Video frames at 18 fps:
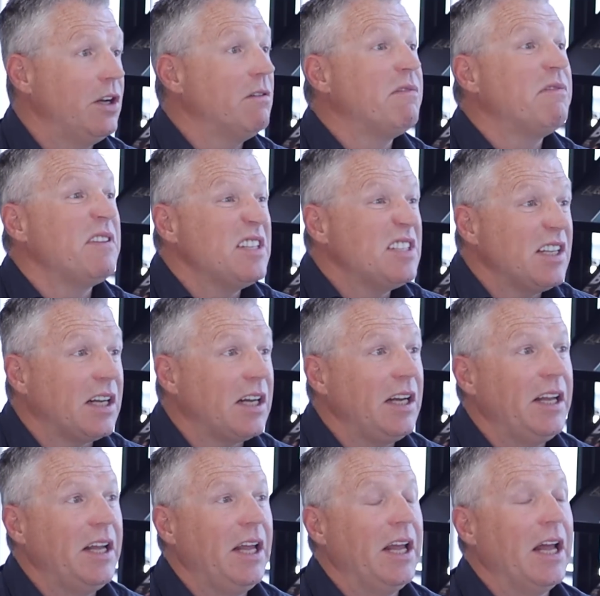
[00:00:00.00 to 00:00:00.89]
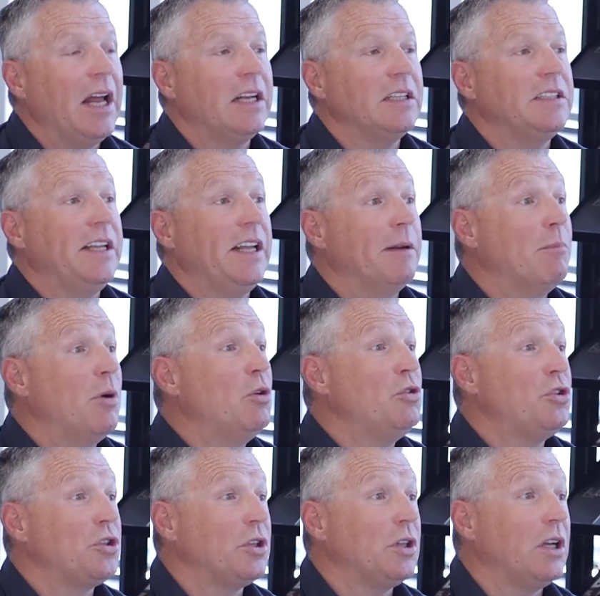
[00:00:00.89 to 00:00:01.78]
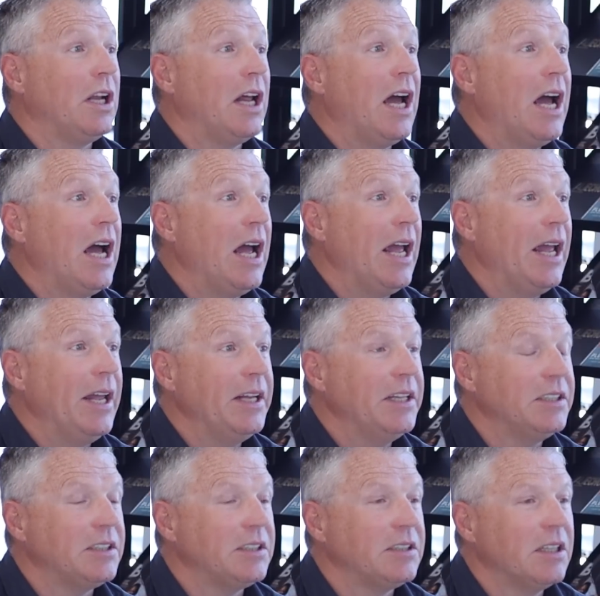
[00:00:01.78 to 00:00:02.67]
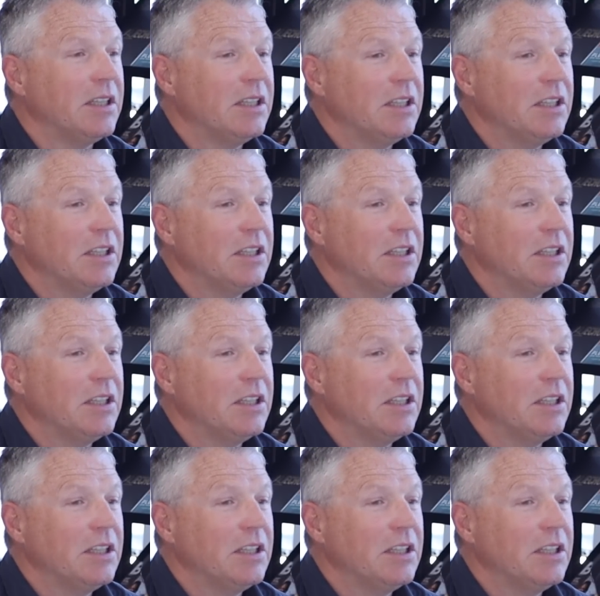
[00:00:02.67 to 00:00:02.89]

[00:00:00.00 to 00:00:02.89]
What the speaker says: Physically and the emotional highs